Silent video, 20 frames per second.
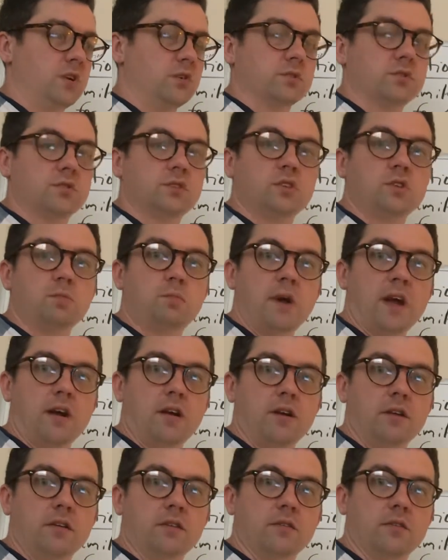
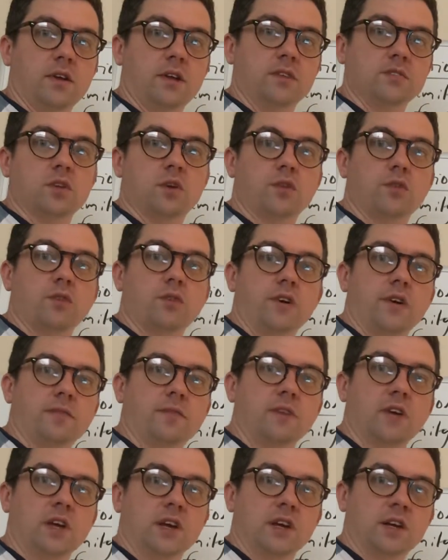two-parent and children
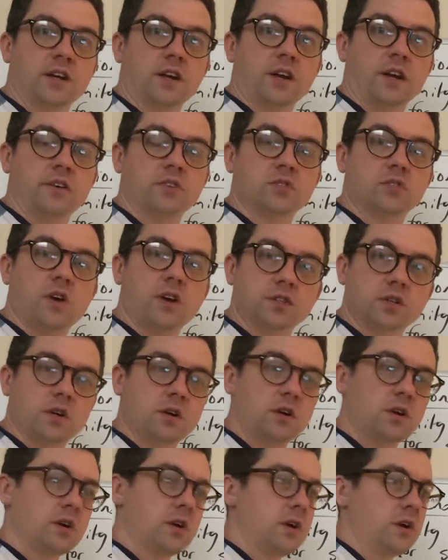kind of
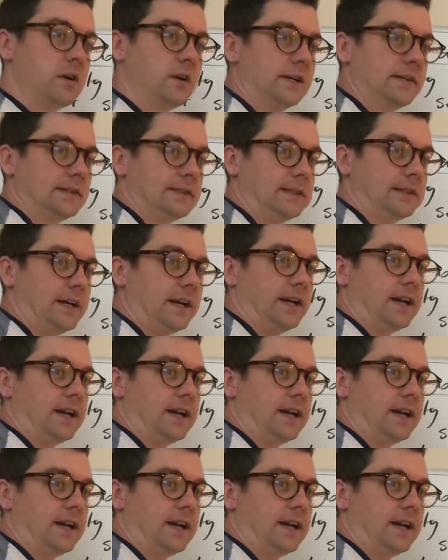structure, right?